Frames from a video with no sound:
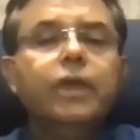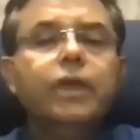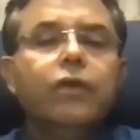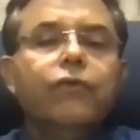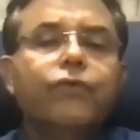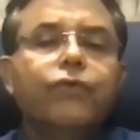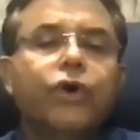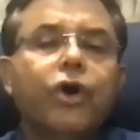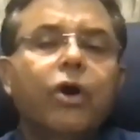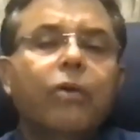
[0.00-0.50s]

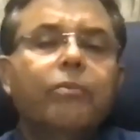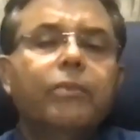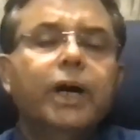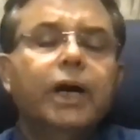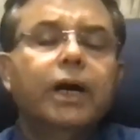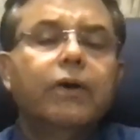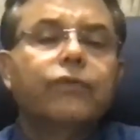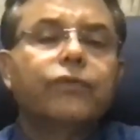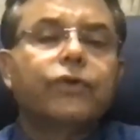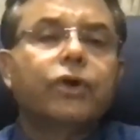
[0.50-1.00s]

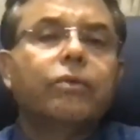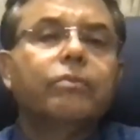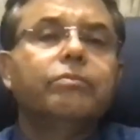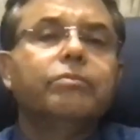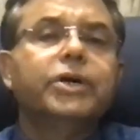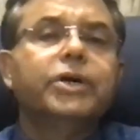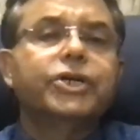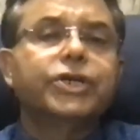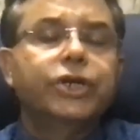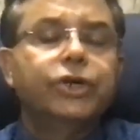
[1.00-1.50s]
from
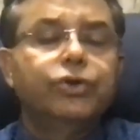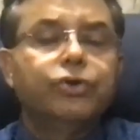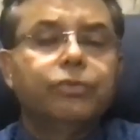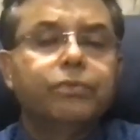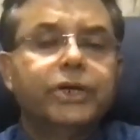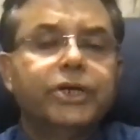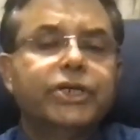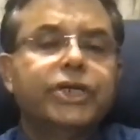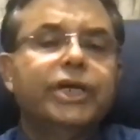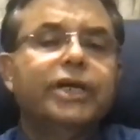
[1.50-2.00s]
machine to
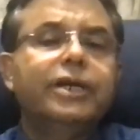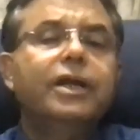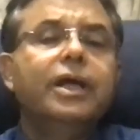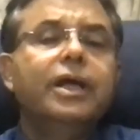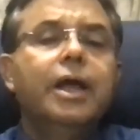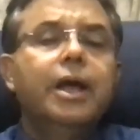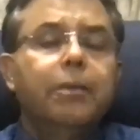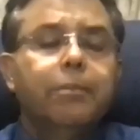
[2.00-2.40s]
machine,